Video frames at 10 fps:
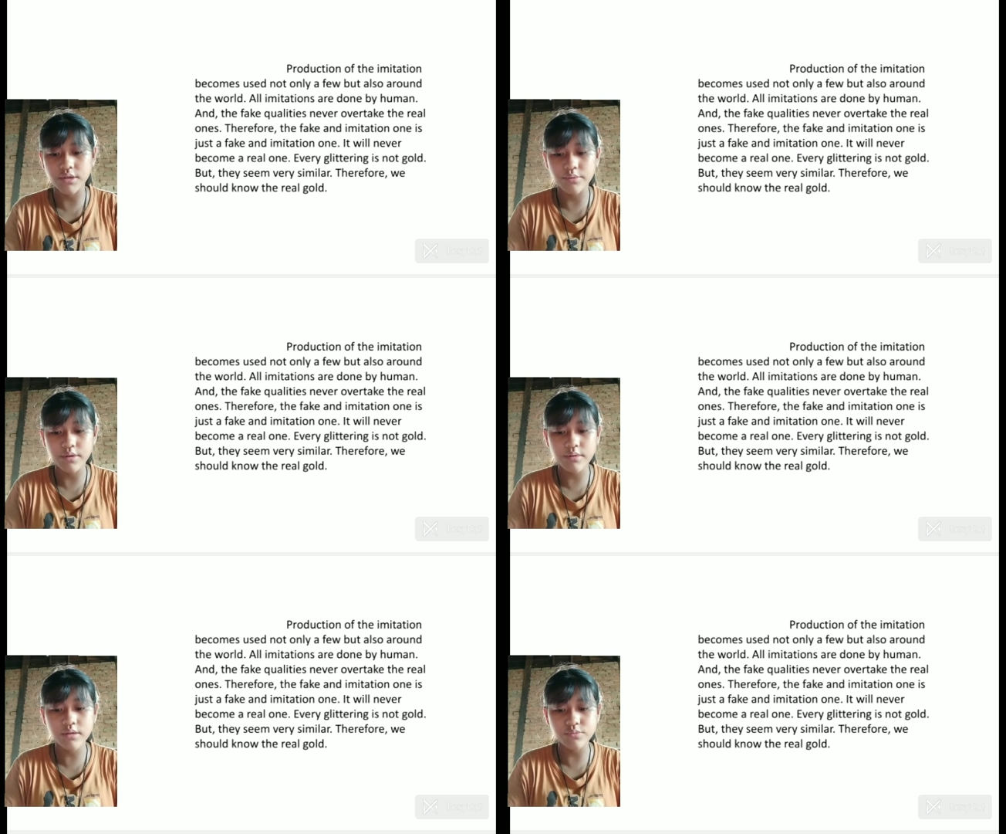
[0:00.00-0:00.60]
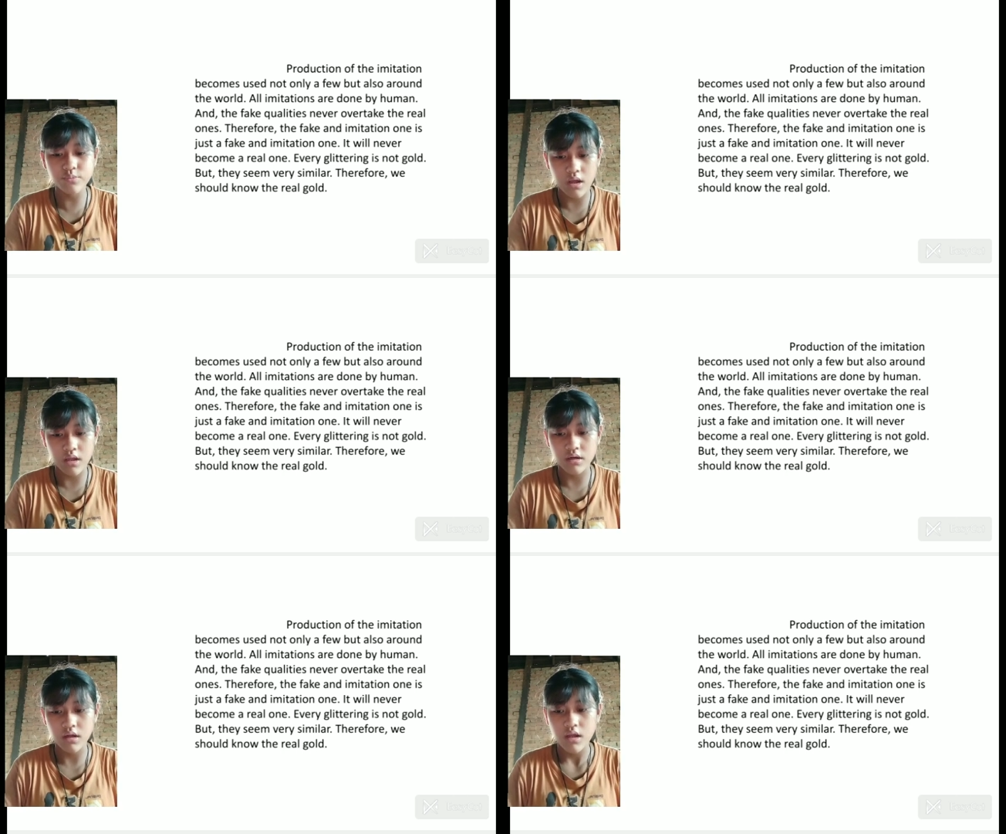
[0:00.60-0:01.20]
real one.
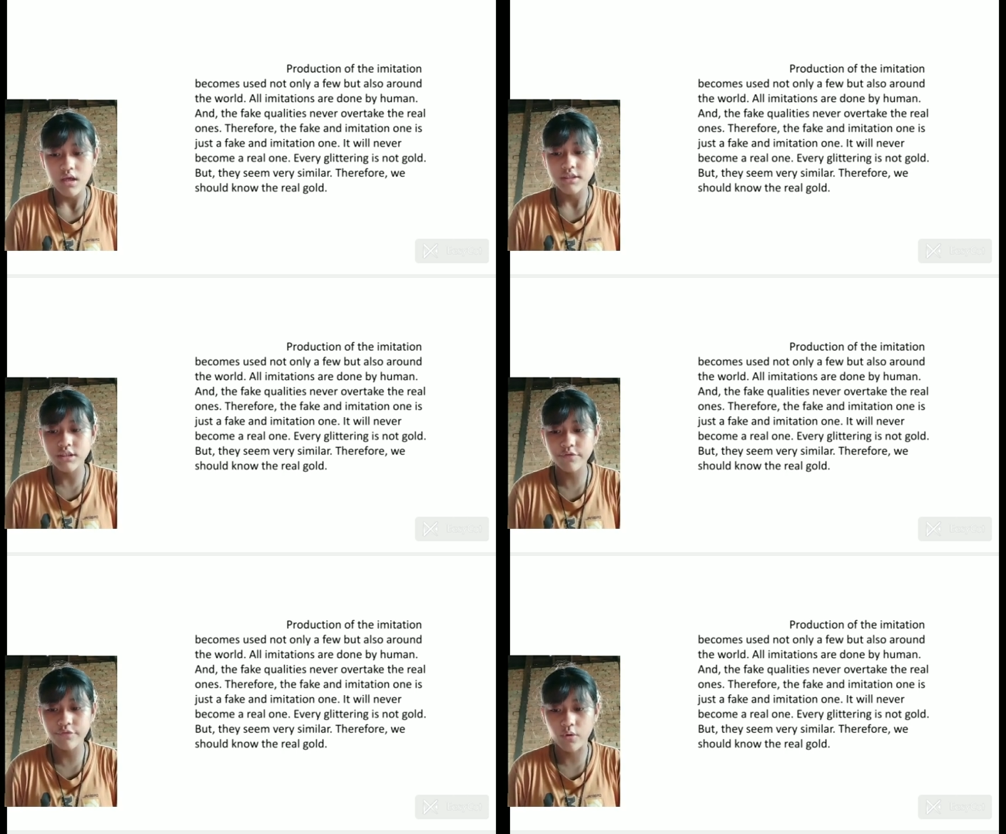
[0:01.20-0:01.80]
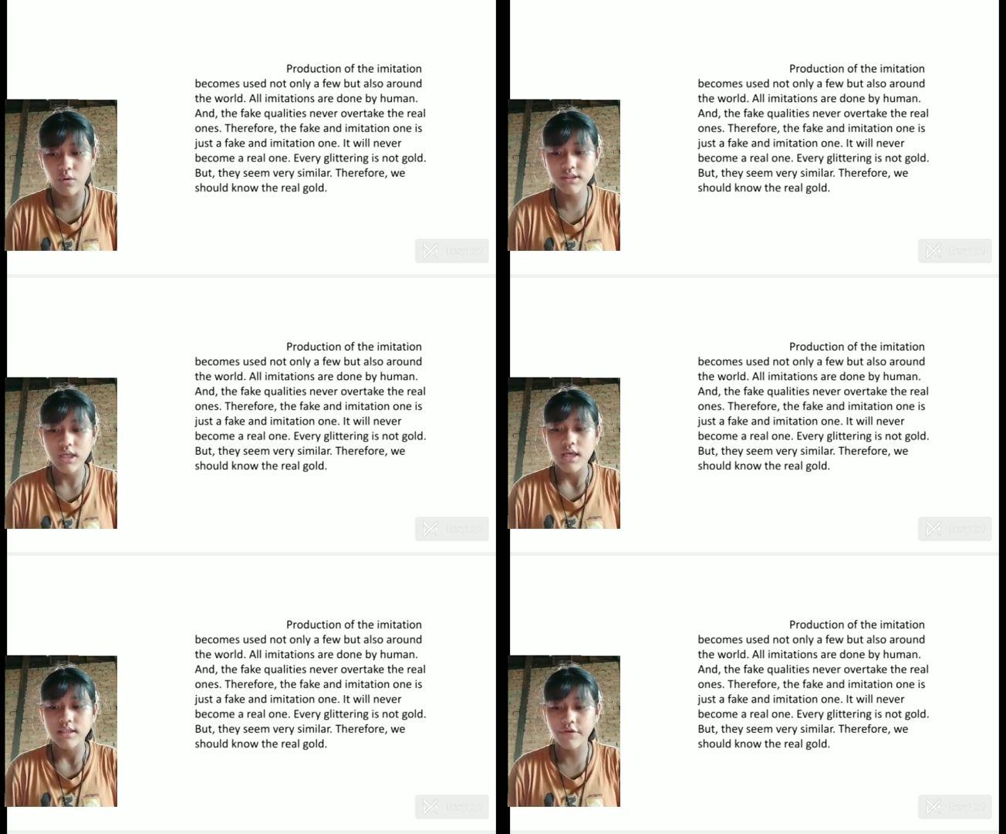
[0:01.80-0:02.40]
Therefore,
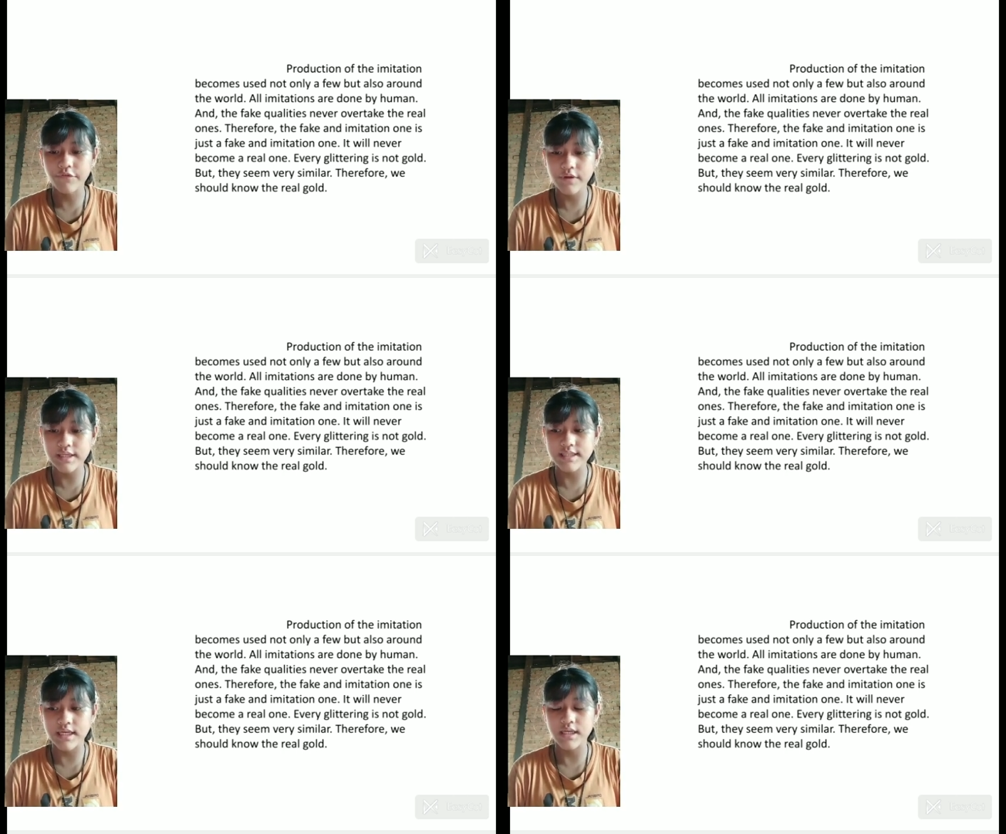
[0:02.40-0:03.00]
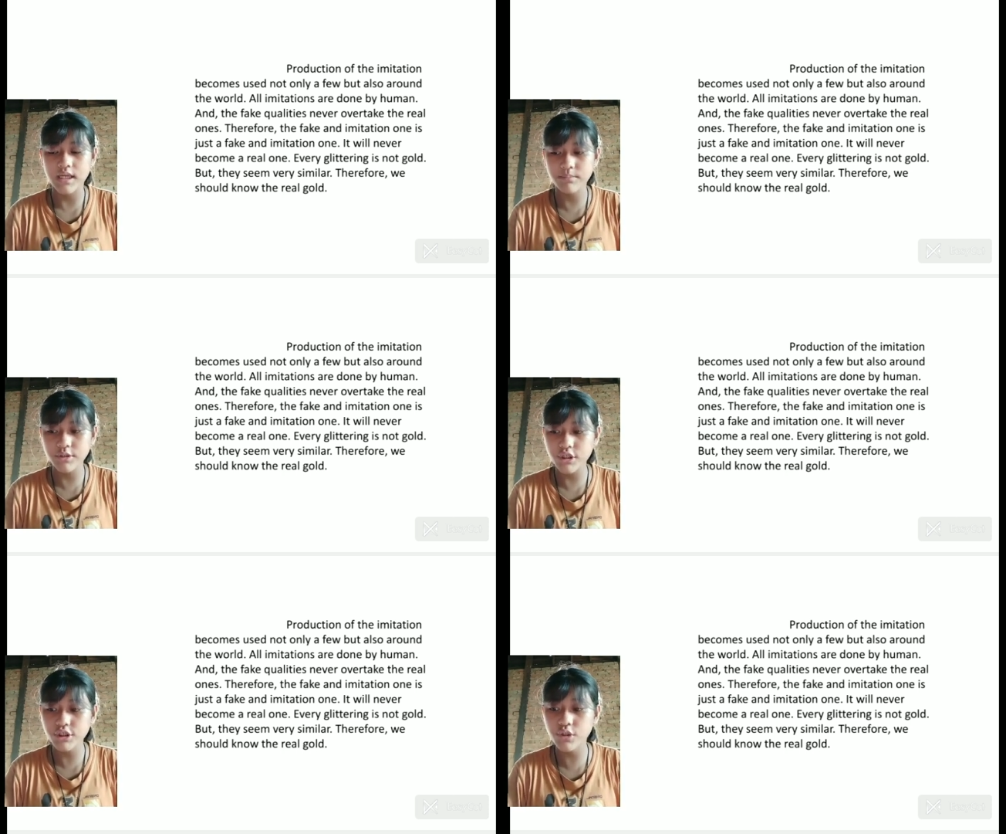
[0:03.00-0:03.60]
the face and
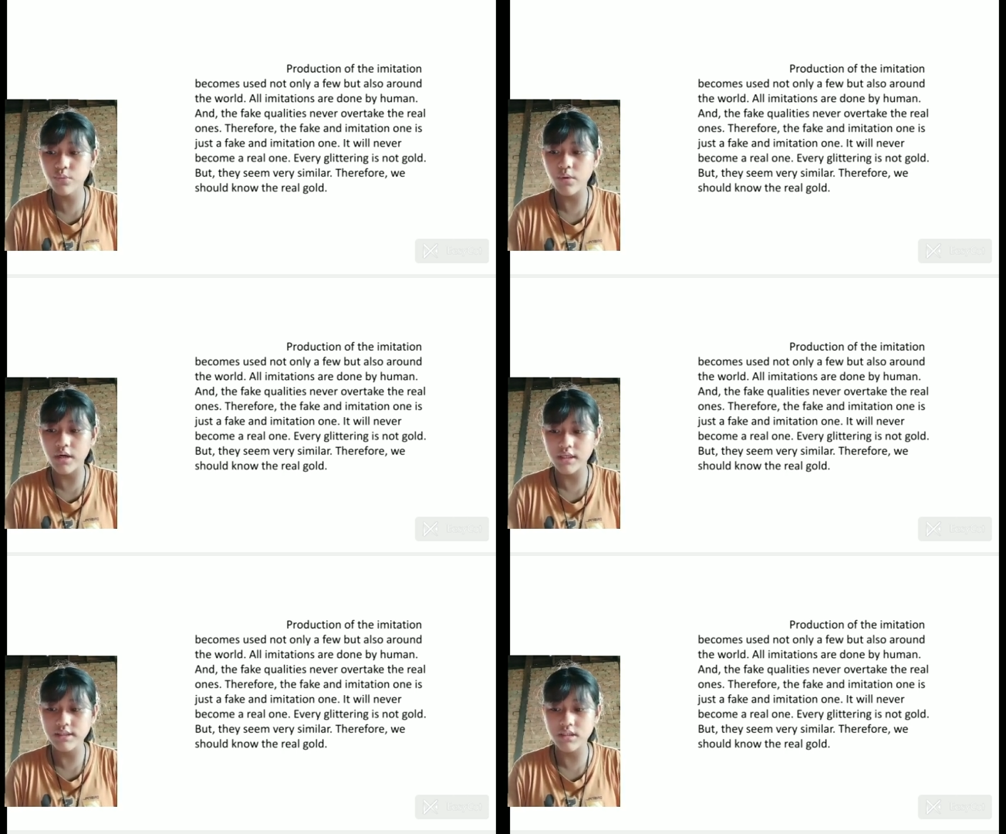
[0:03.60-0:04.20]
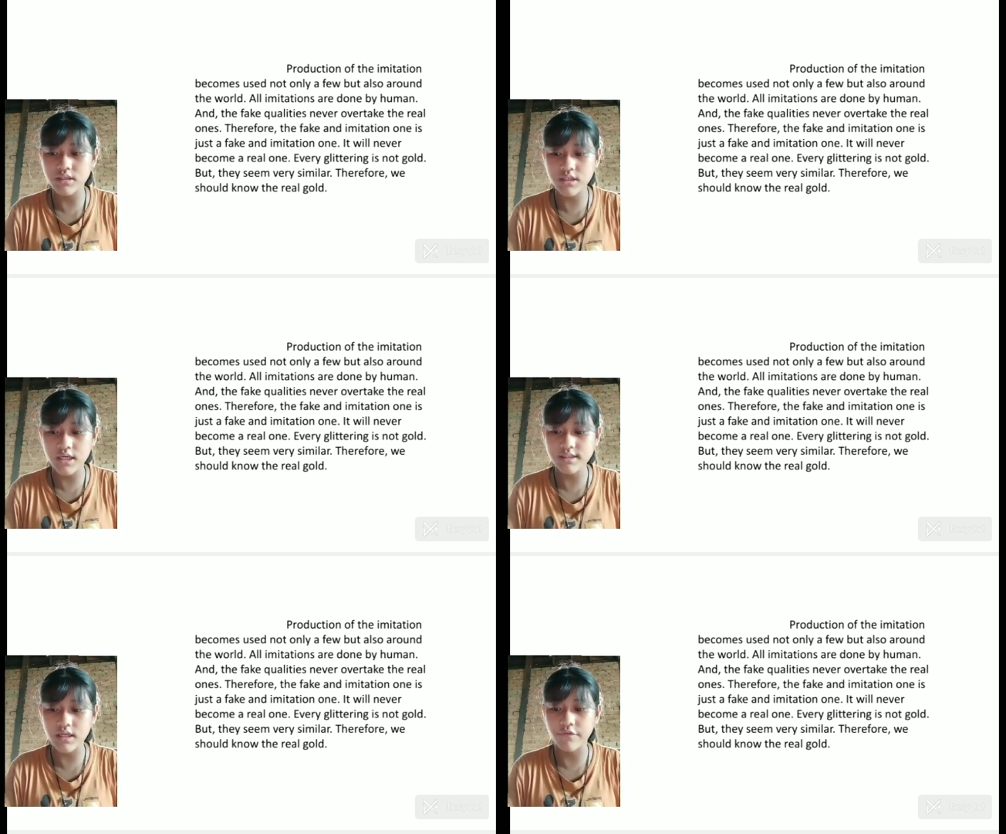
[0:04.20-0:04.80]
imitation one is
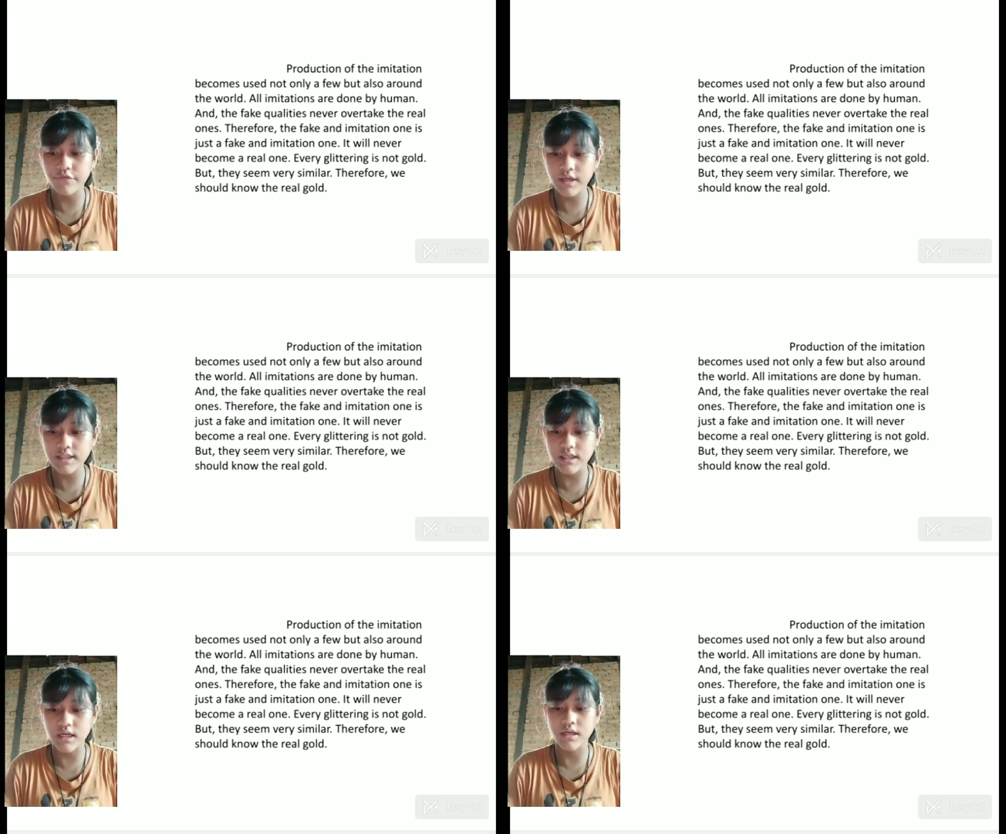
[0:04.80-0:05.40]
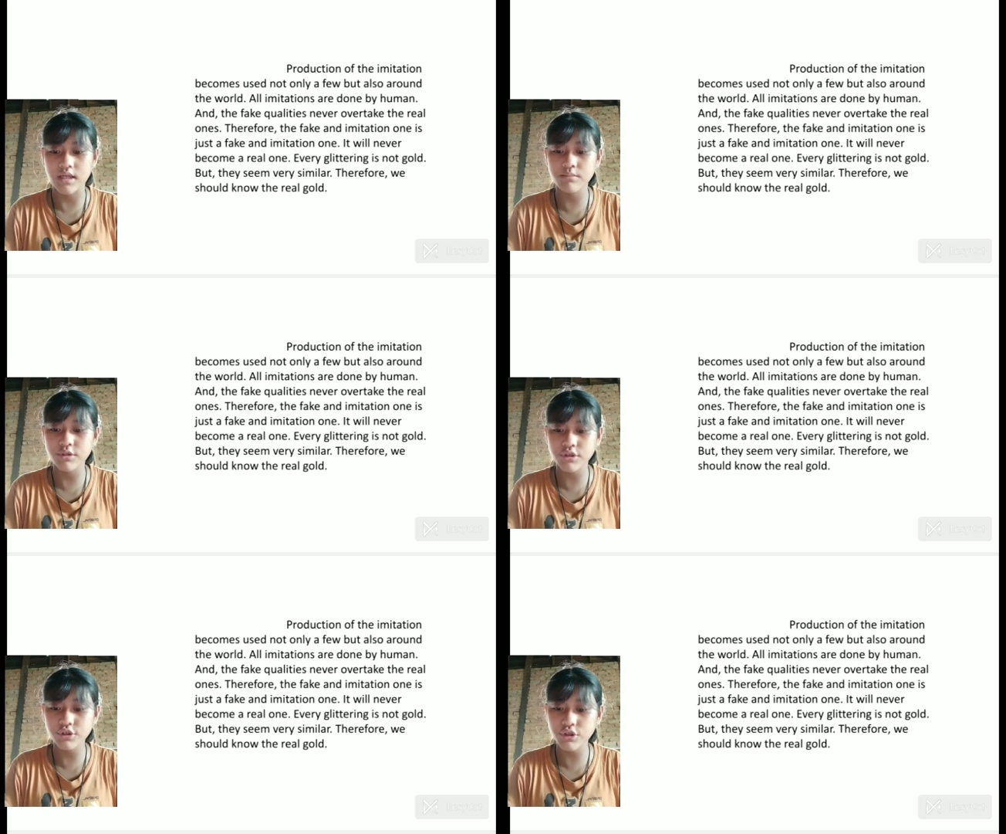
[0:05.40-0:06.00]
just a face and
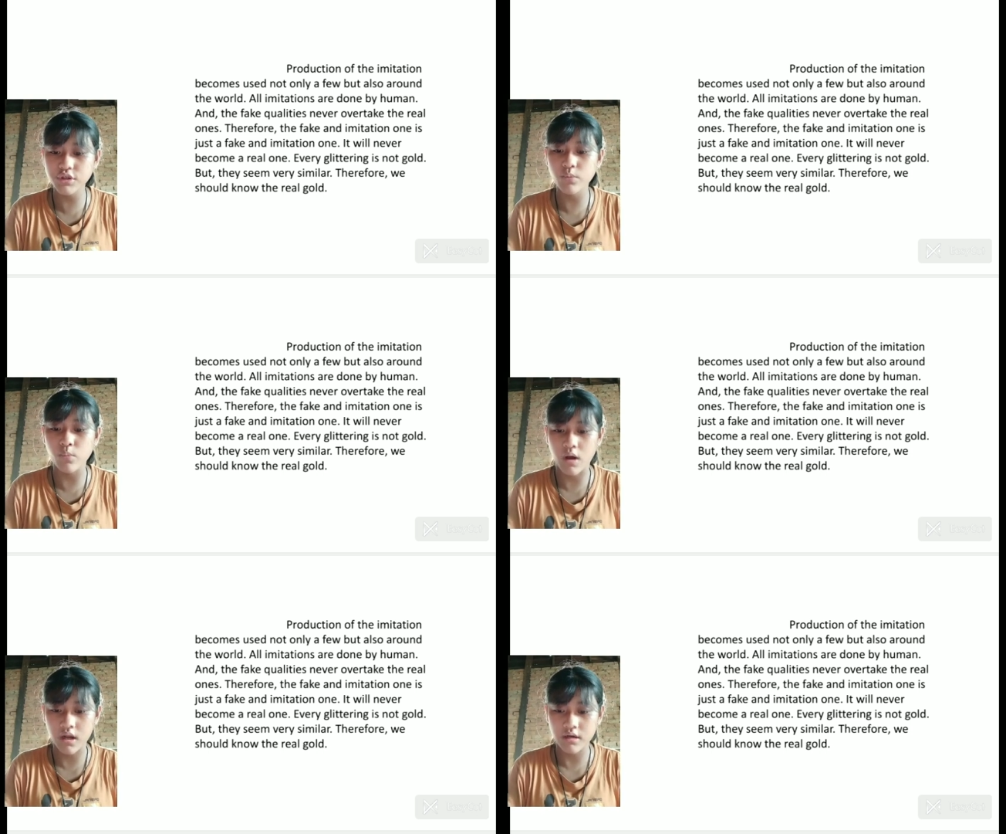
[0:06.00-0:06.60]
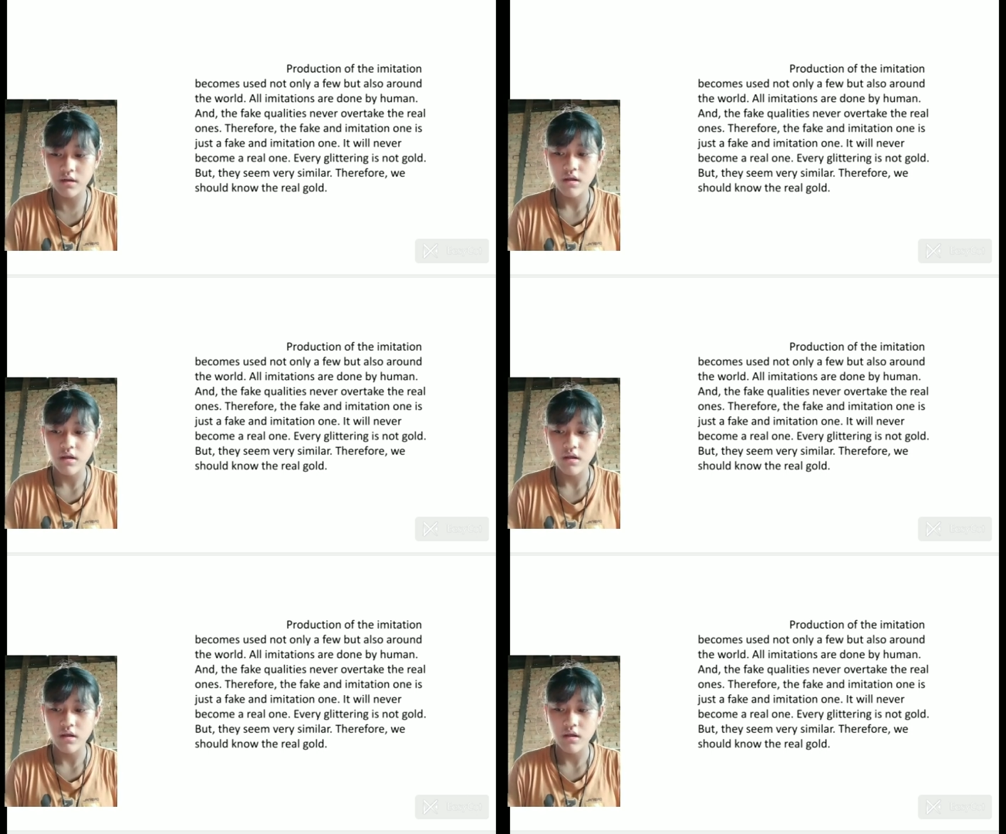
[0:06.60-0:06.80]
imitation one.